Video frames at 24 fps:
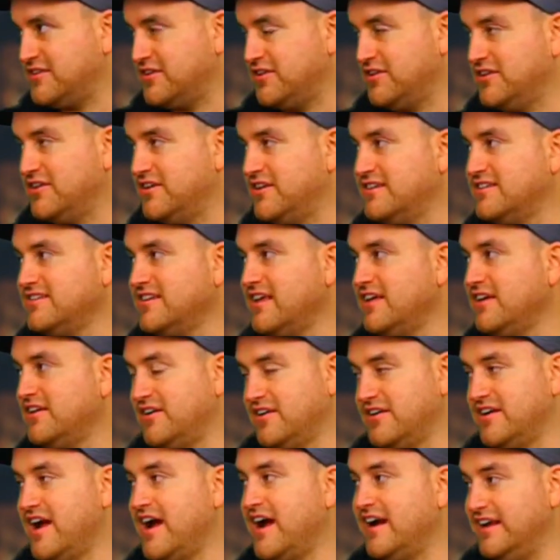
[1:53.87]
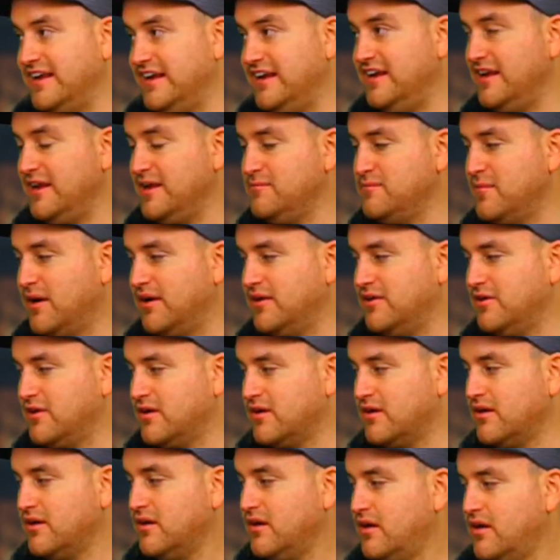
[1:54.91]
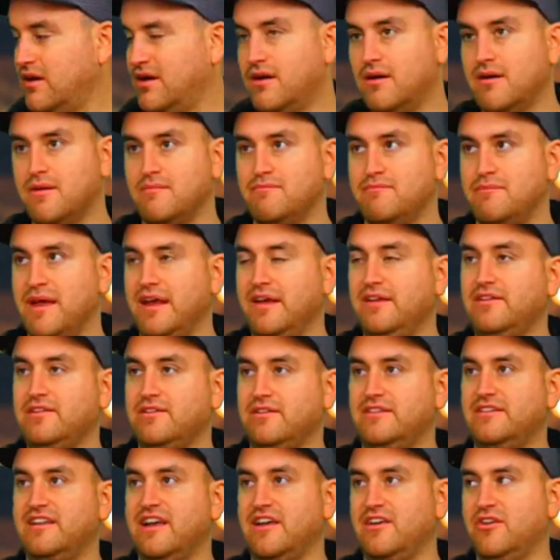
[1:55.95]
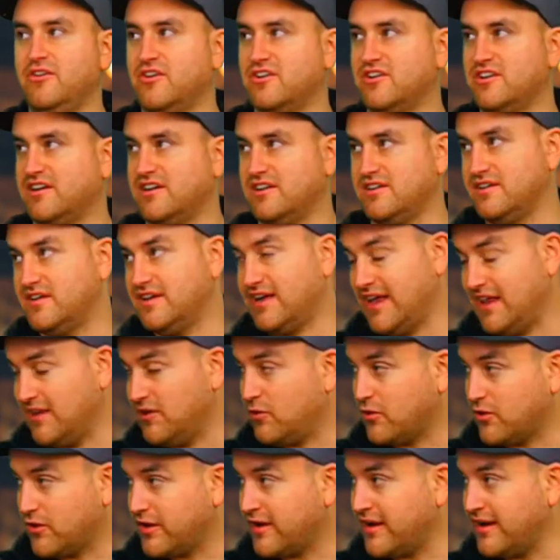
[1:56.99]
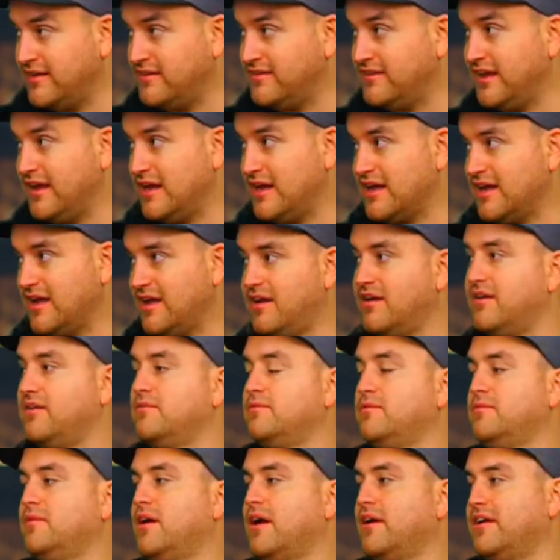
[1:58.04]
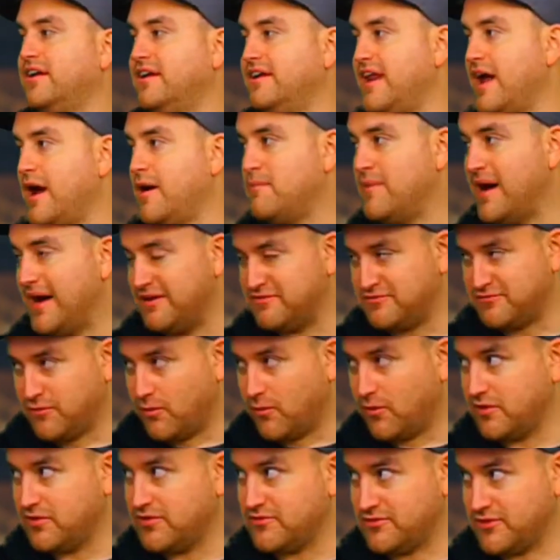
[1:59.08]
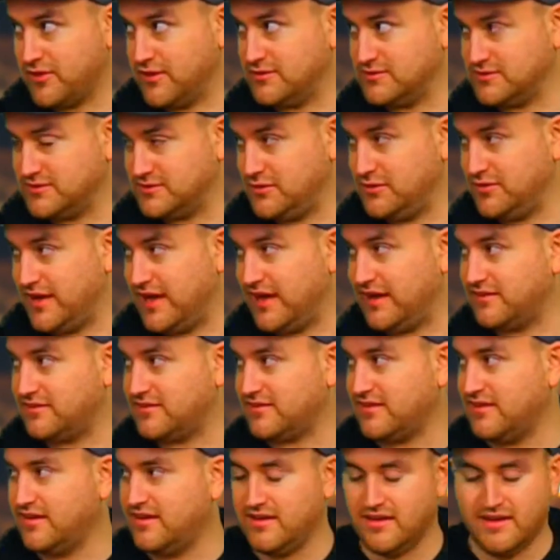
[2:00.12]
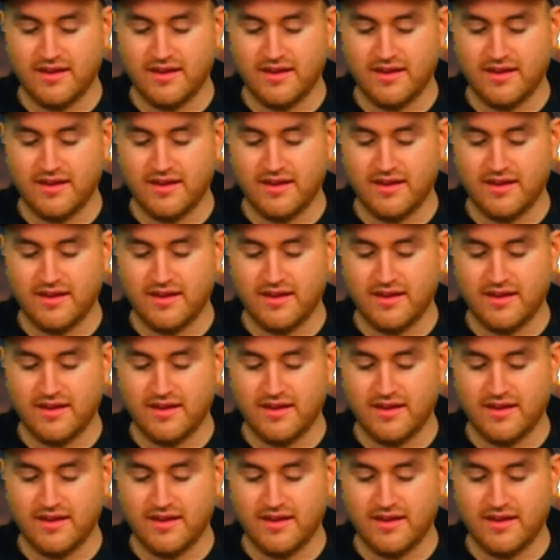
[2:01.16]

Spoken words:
So it's not like you're not eating, but you're basically taking your caloric intake and cutting it down by a fourth for those 2 days.